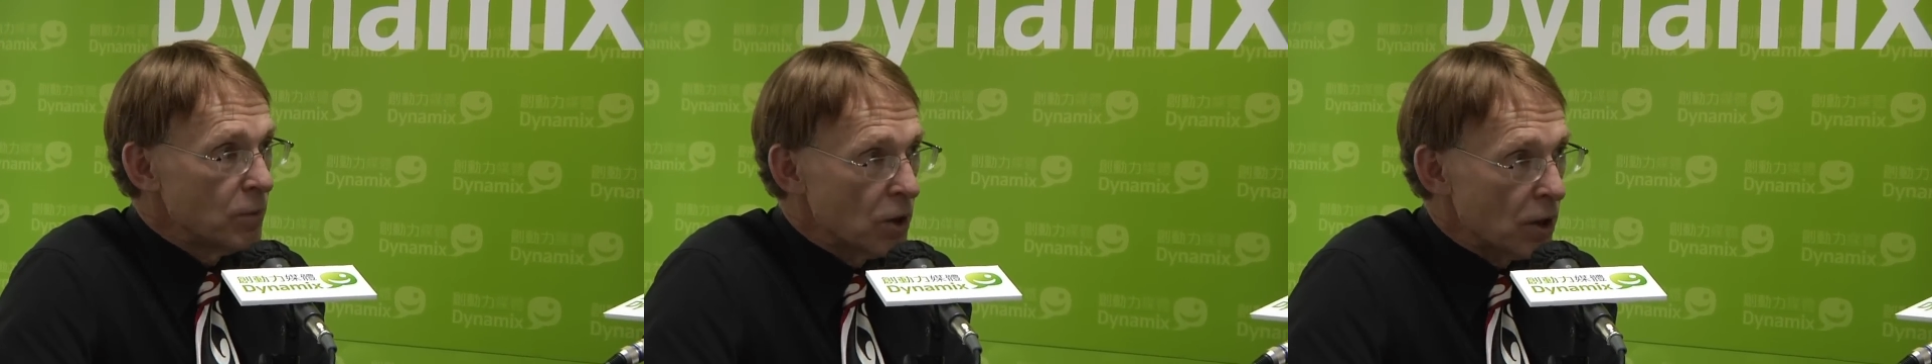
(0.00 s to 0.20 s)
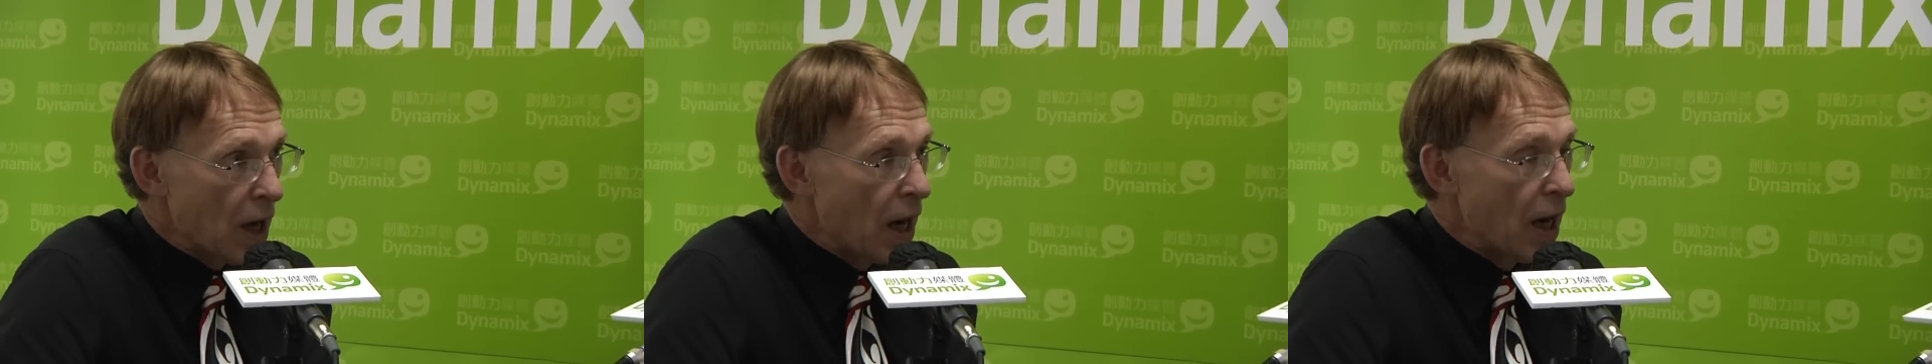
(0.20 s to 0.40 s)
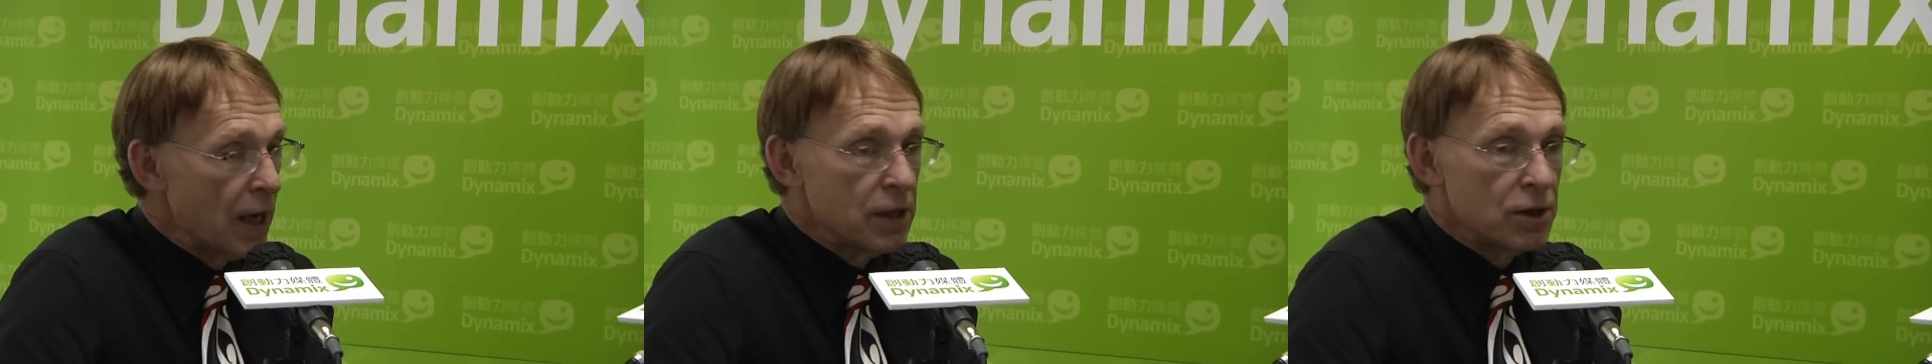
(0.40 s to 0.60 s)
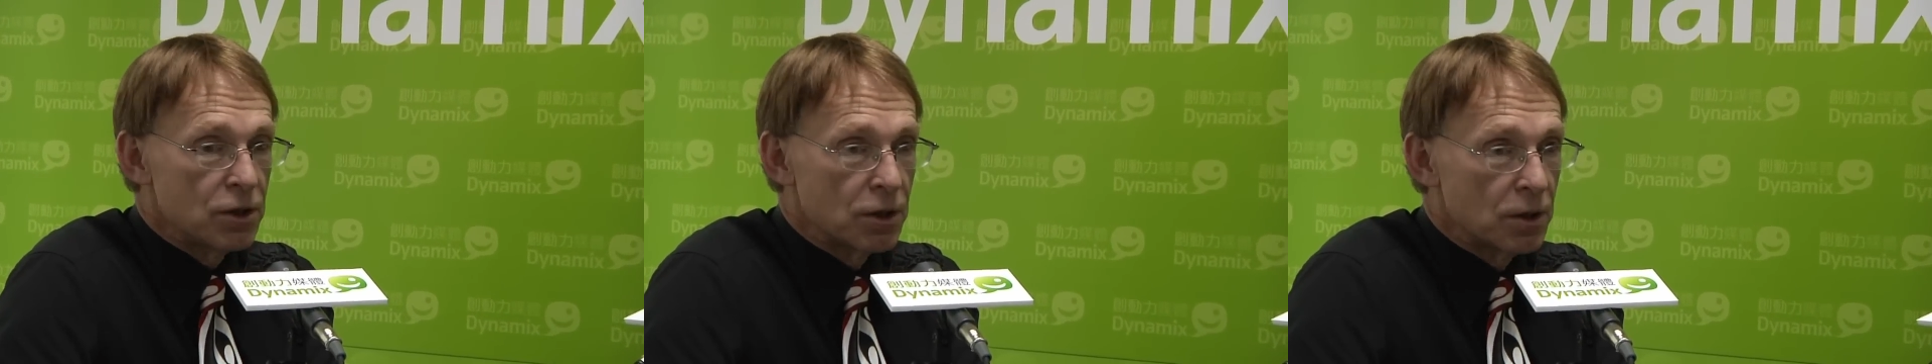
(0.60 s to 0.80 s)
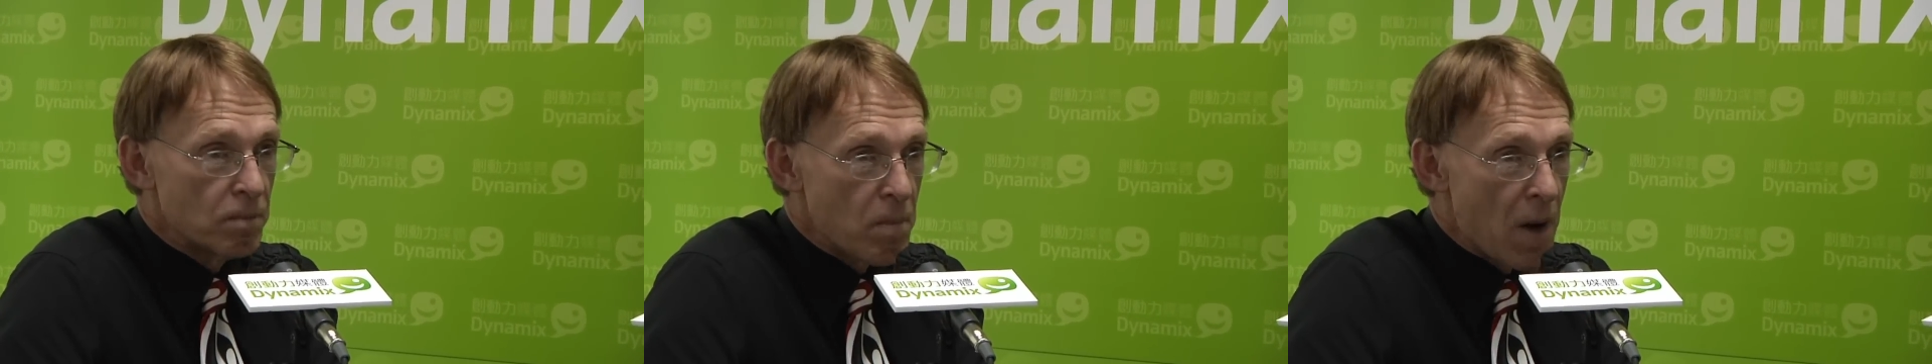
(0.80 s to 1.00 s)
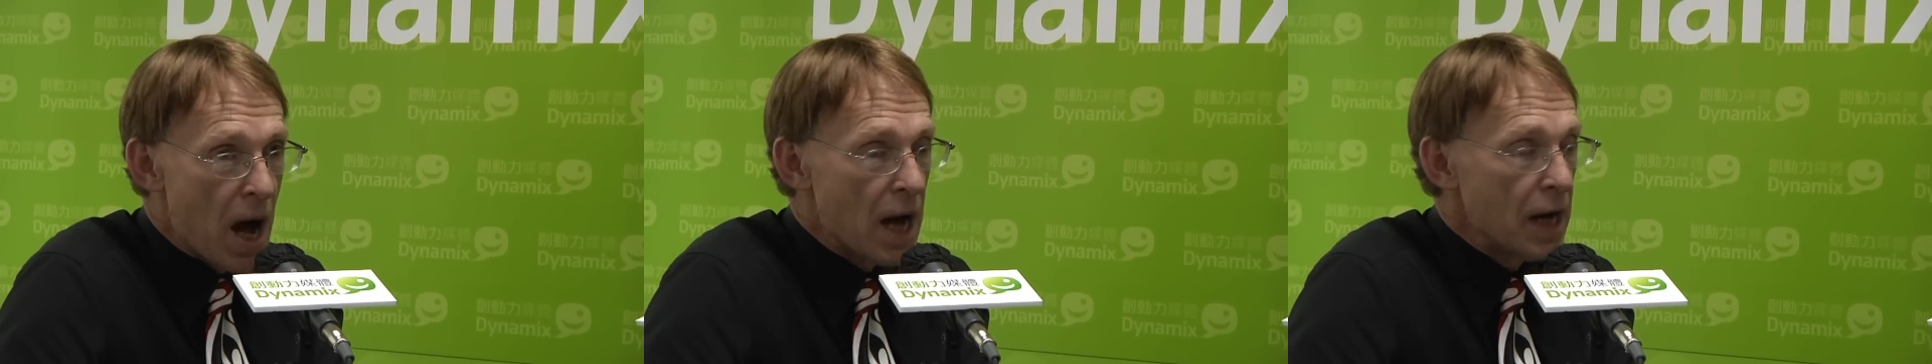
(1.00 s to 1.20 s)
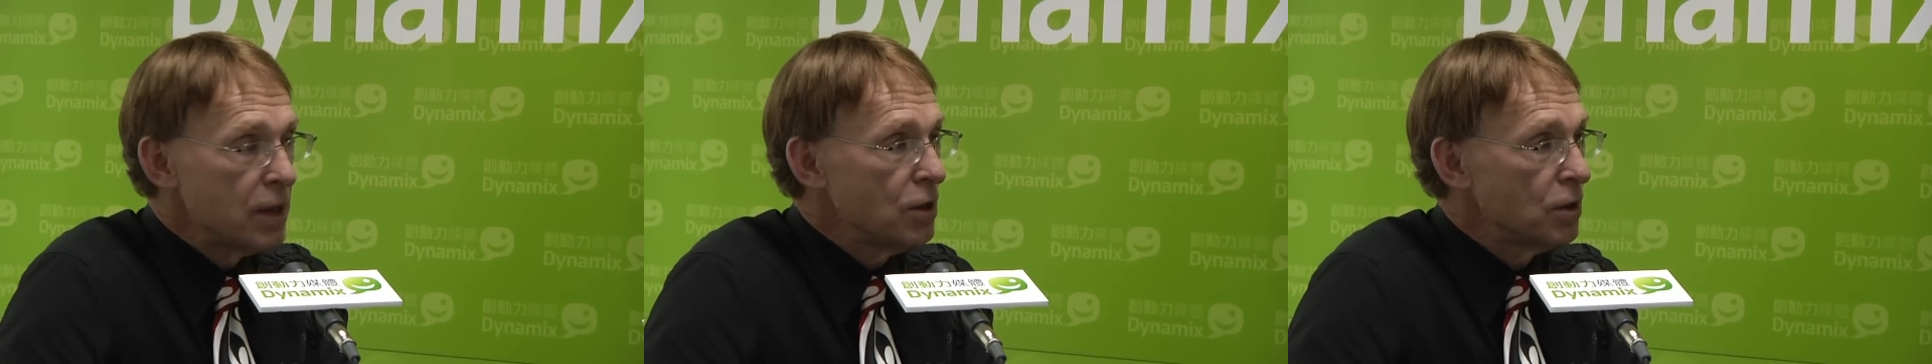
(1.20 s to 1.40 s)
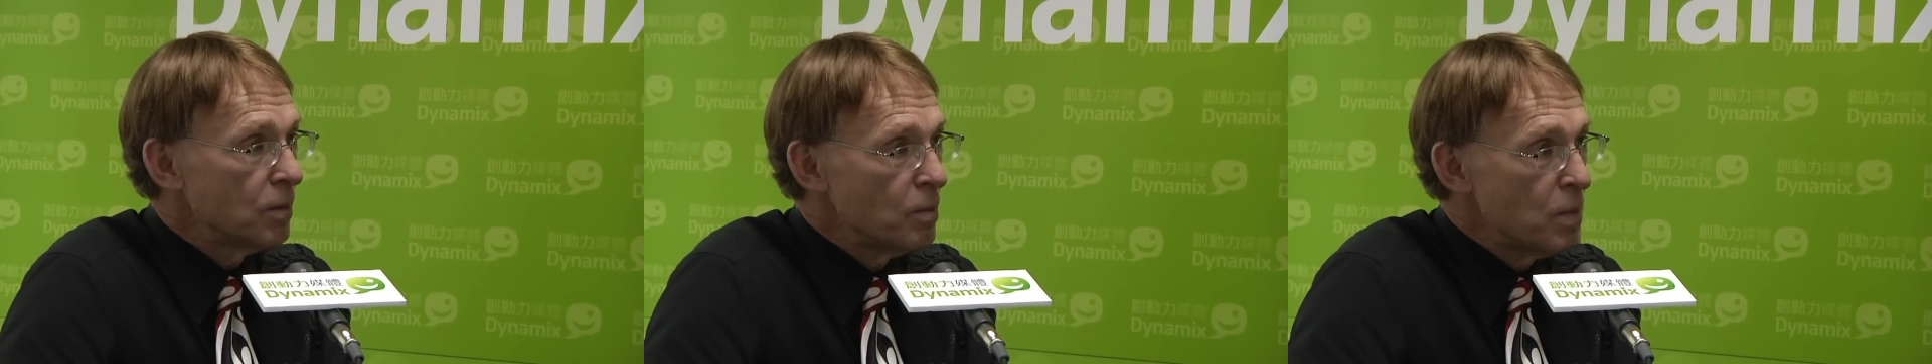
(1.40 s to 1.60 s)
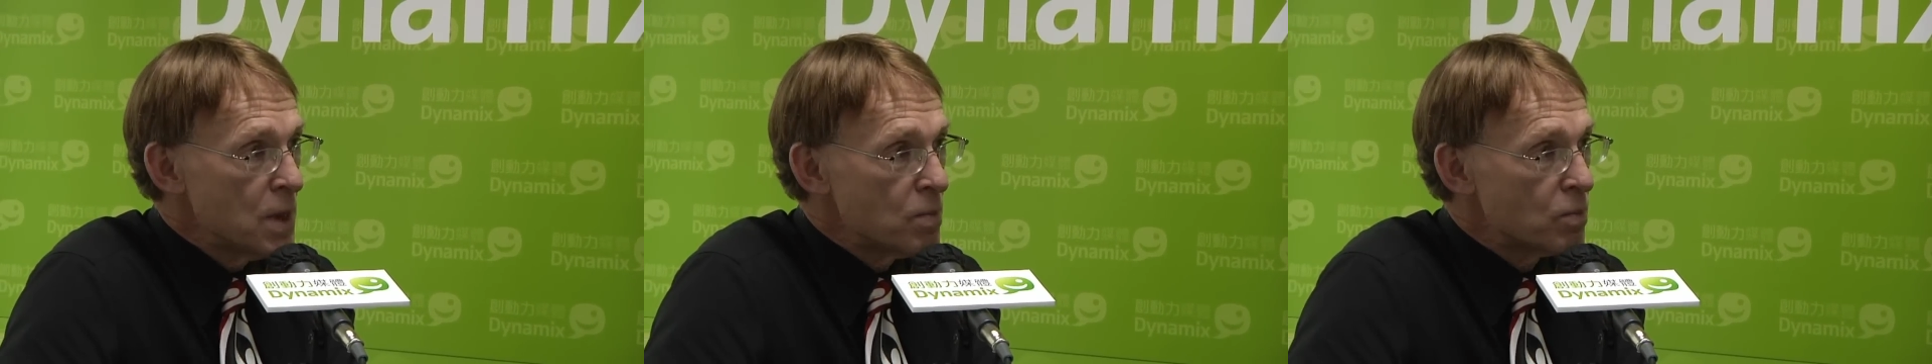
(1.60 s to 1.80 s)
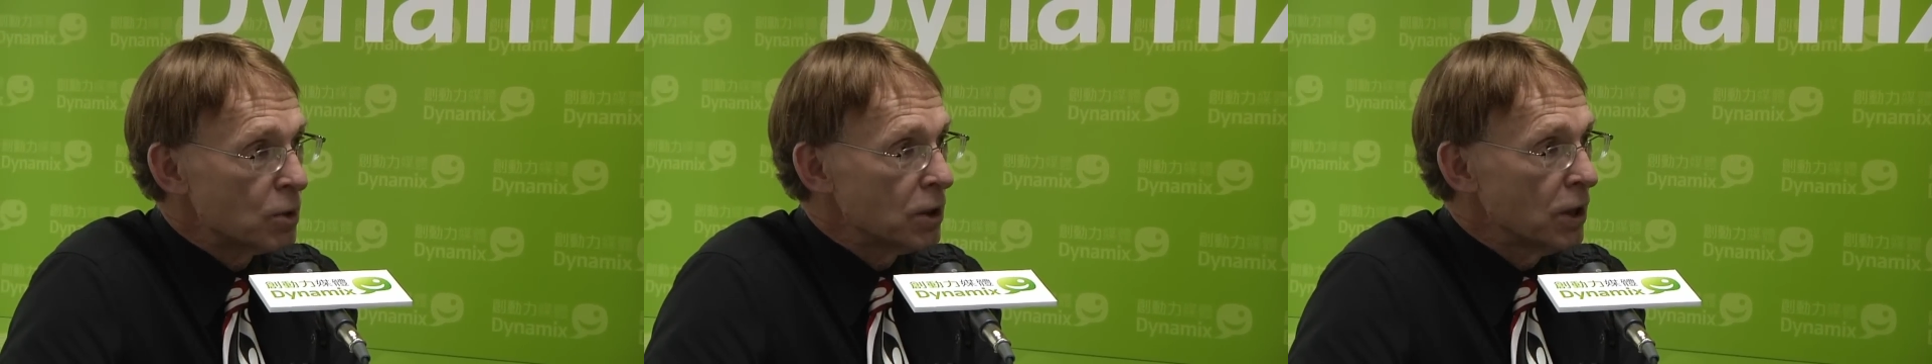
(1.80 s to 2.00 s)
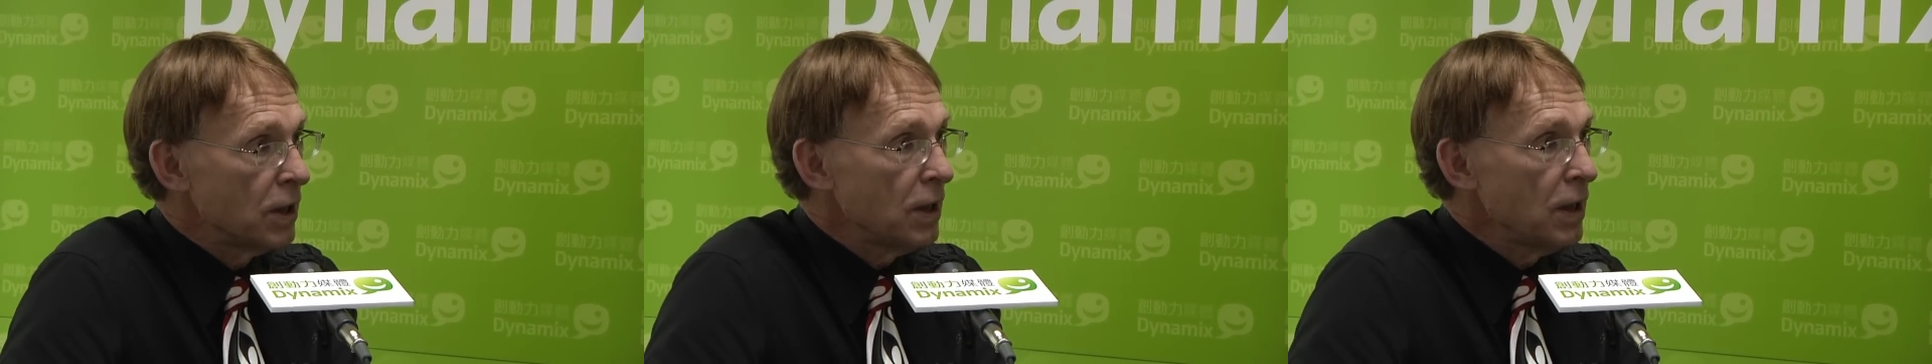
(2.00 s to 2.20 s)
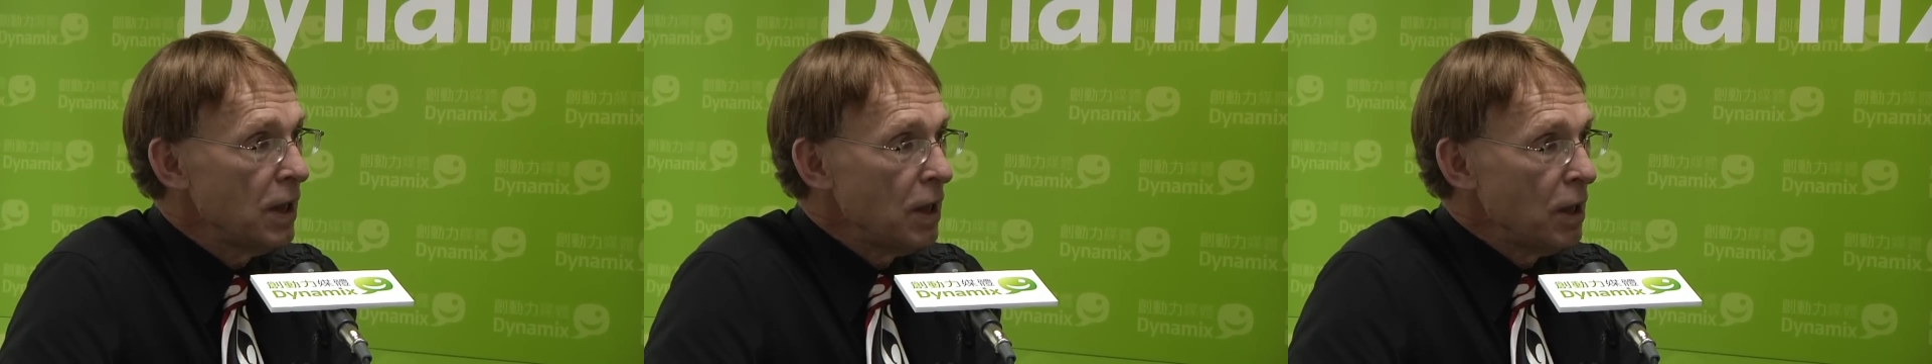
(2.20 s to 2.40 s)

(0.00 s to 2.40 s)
your eyes, your mind, your memory